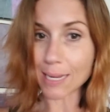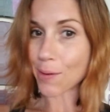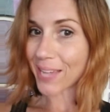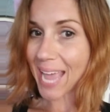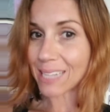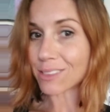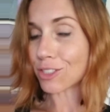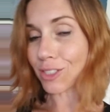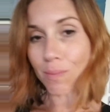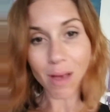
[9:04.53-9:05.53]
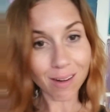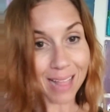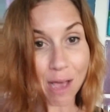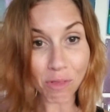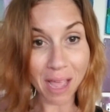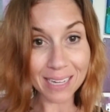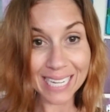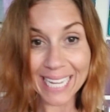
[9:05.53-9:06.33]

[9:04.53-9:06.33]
Now, again, it's just a model outline.